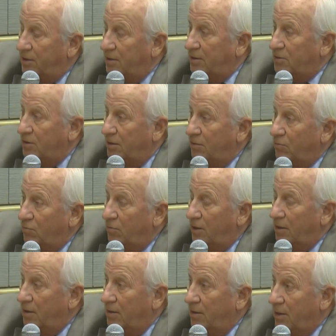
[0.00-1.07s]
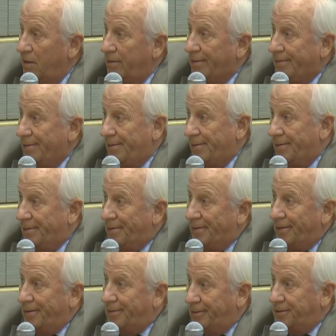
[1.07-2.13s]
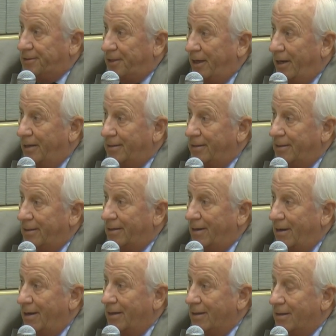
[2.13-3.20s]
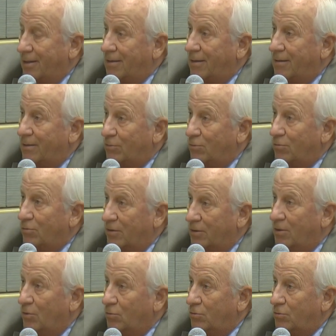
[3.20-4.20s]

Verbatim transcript: he said, well, Christianity and Hi Hitler do not go